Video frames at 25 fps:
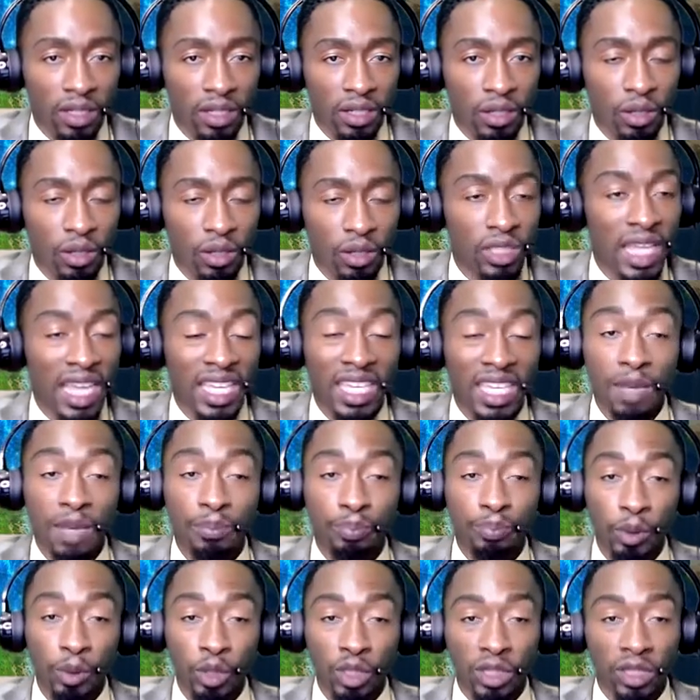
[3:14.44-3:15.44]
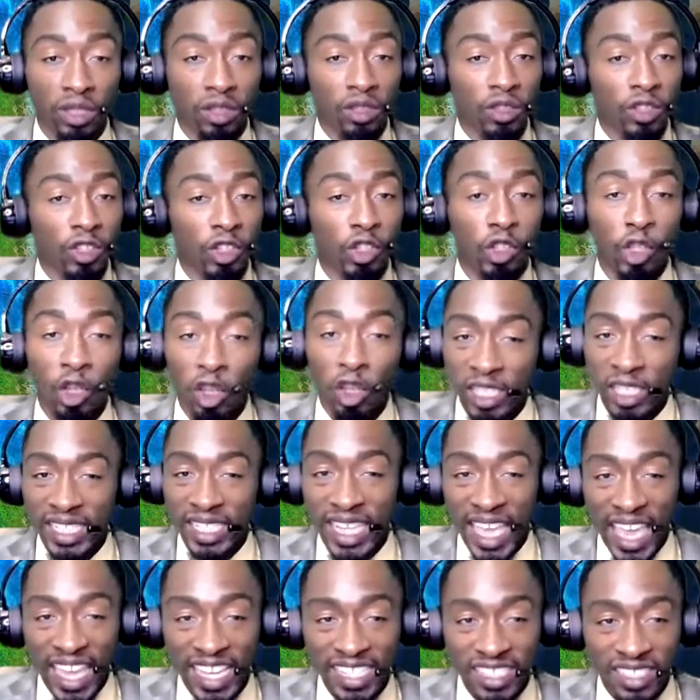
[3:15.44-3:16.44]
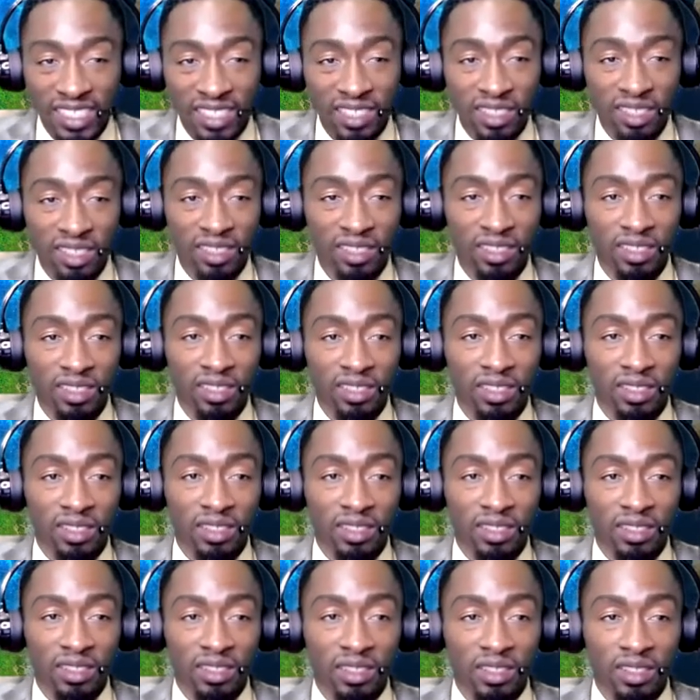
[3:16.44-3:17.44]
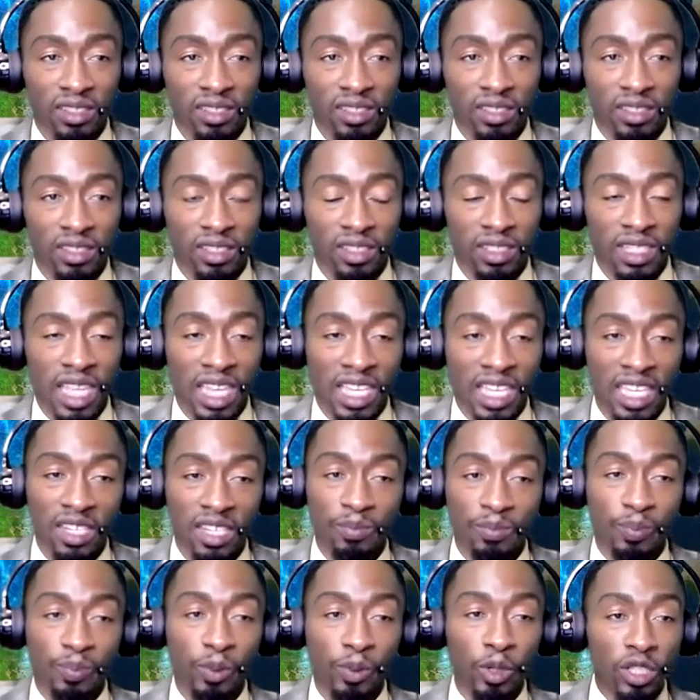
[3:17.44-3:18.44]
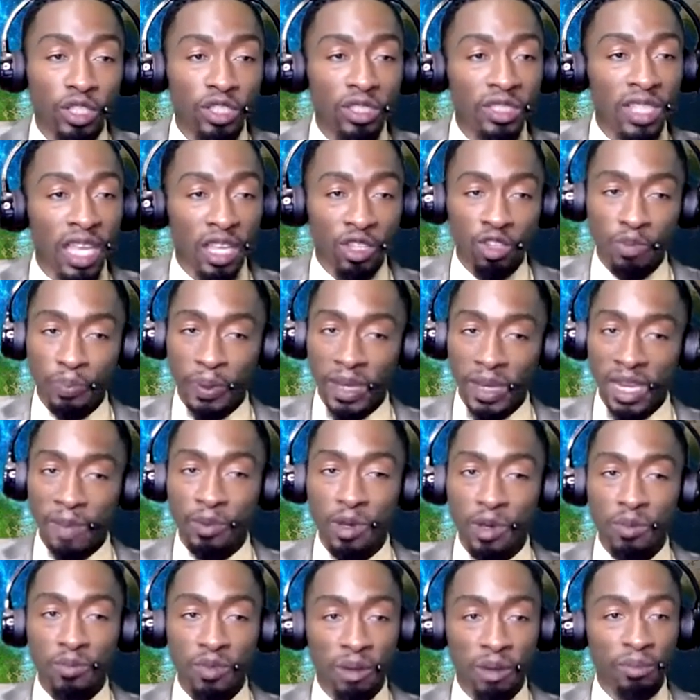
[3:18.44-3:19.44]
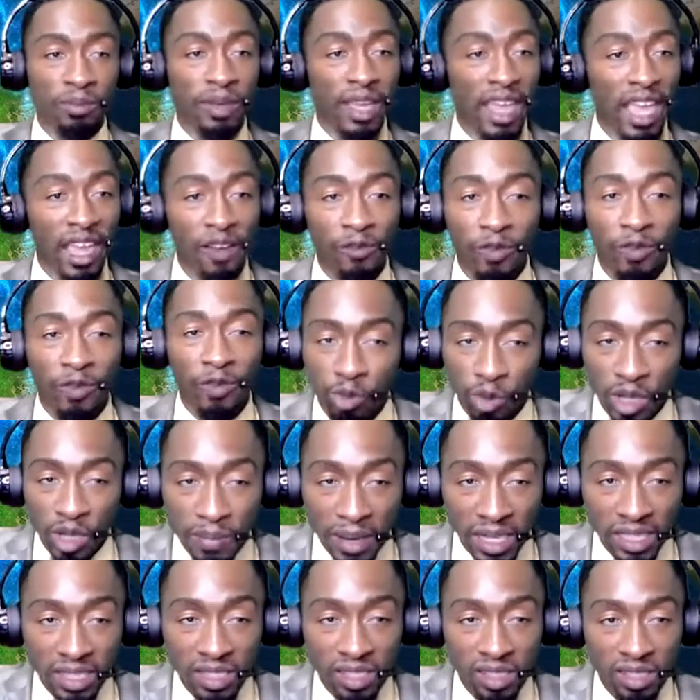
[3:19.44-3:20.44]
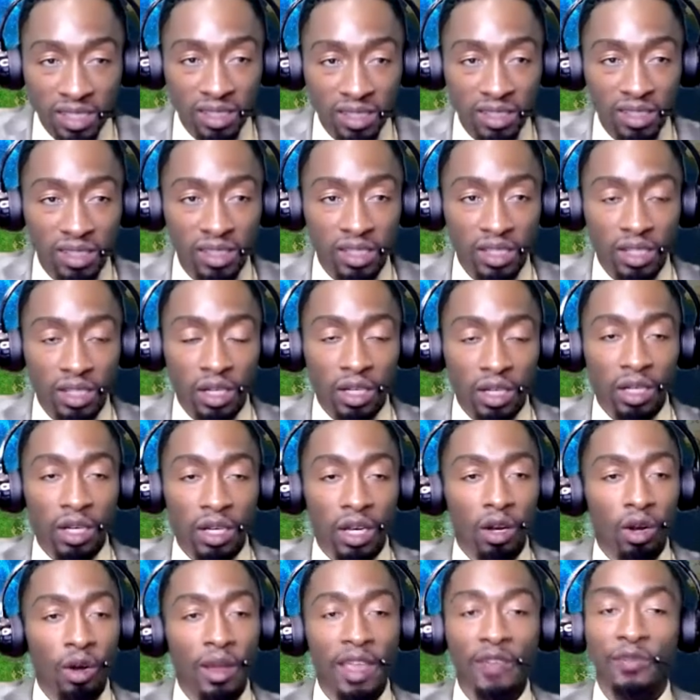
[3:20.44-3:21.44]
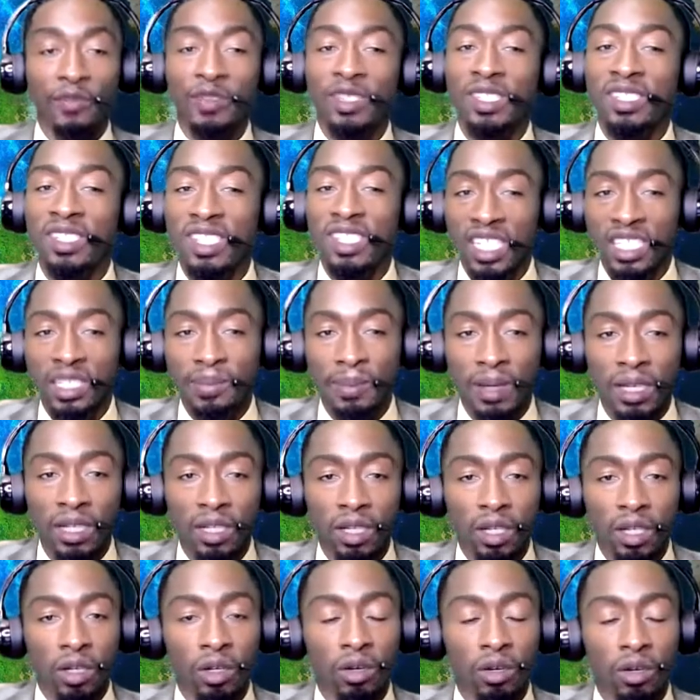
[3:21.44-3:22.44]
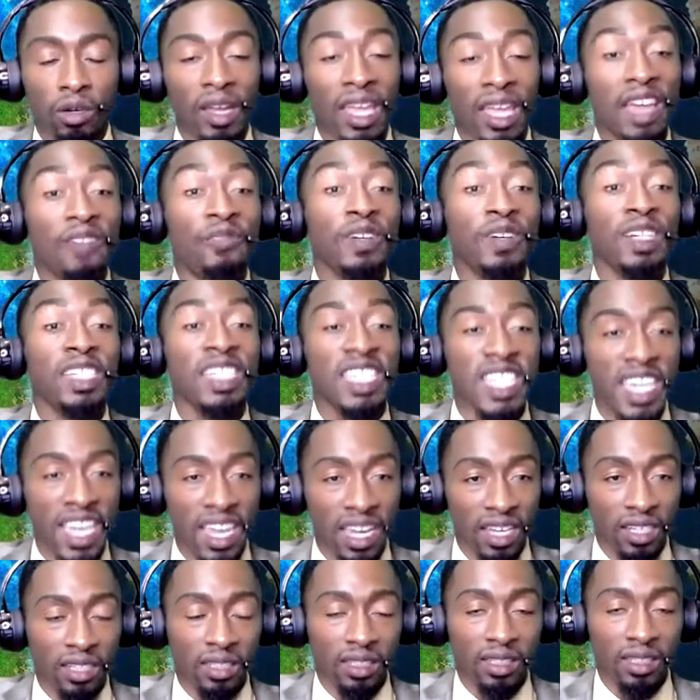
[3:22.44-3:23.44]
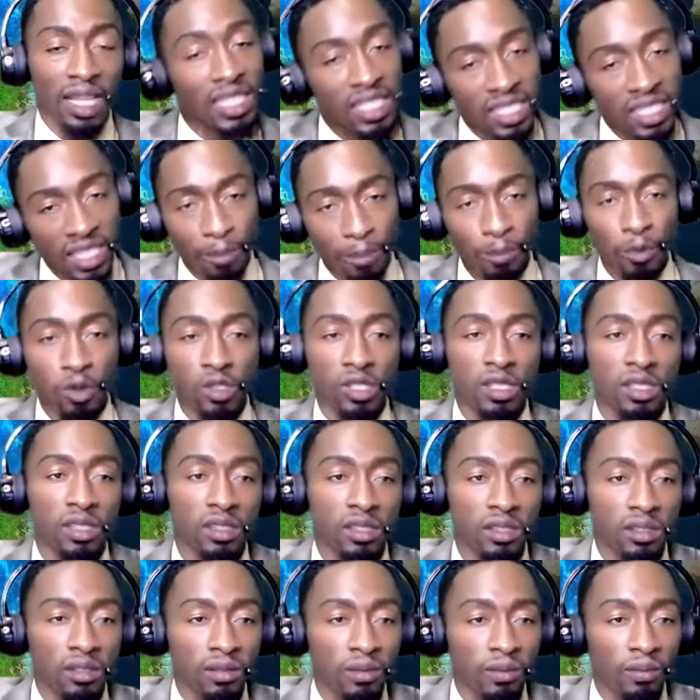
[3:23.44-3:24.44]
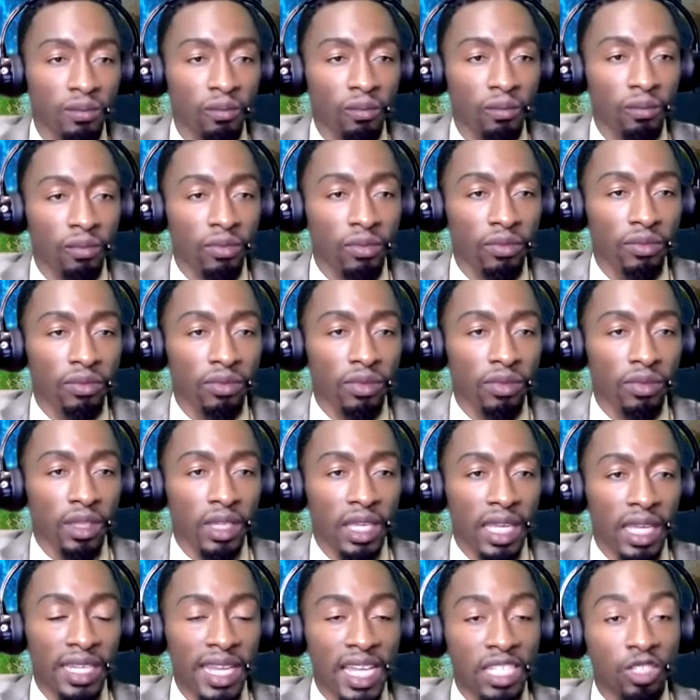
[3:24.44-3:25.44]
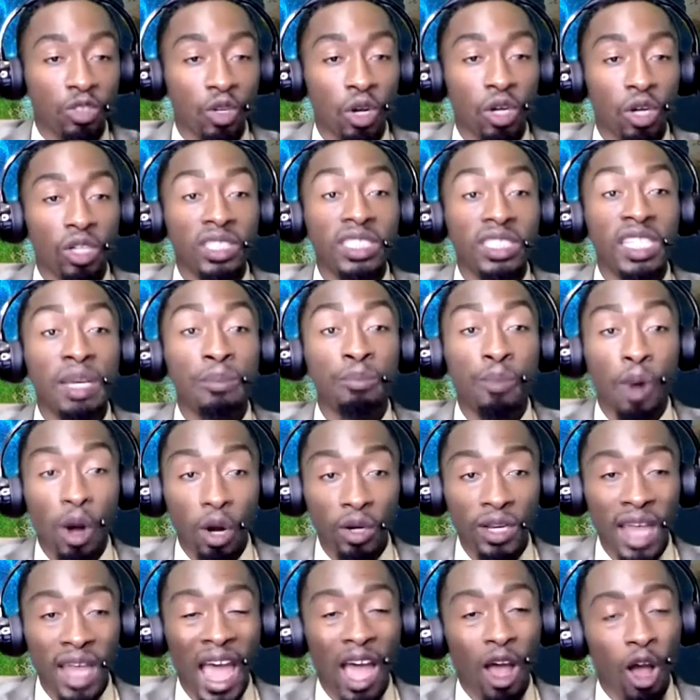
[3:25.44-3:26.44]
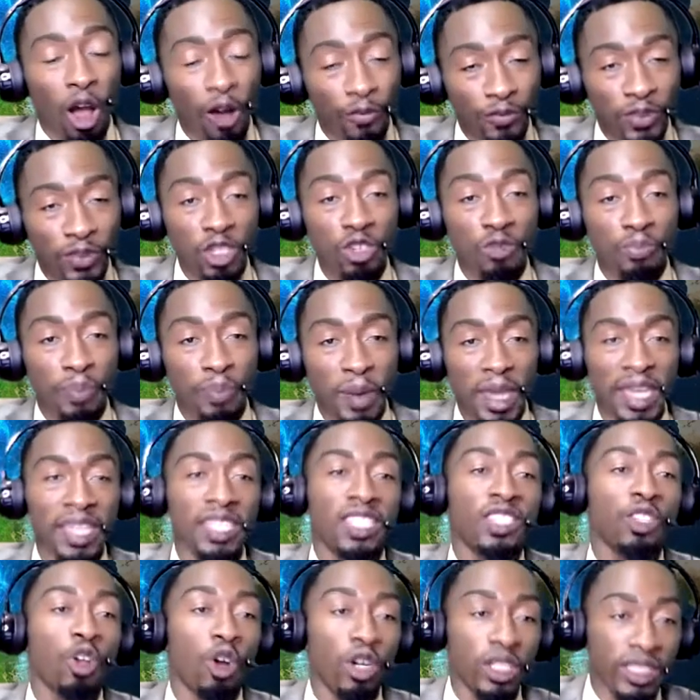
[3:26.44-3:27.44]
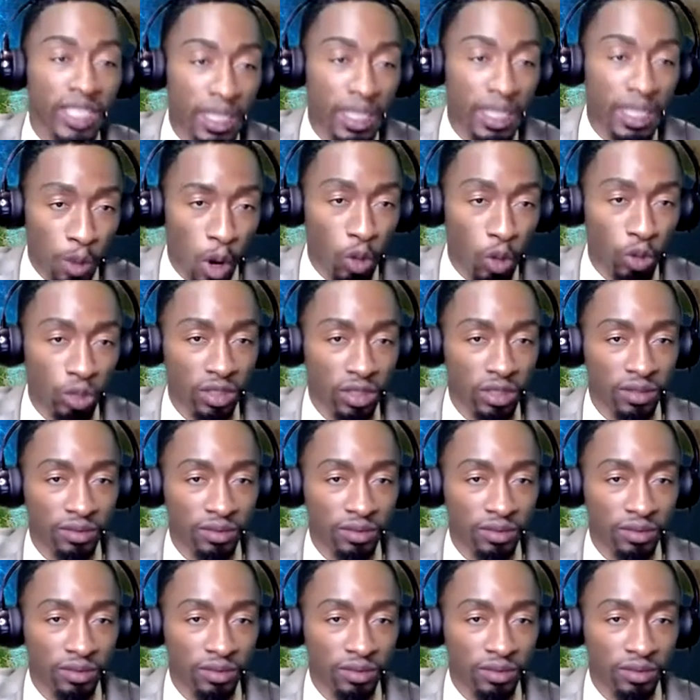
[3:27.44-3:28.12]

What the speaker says: Because they can put 30 days, they can put, you pay the premium every 3 months, or every 6 months, or every year. That's numbers. And that's called the mode. How often you pay, it's called the mode.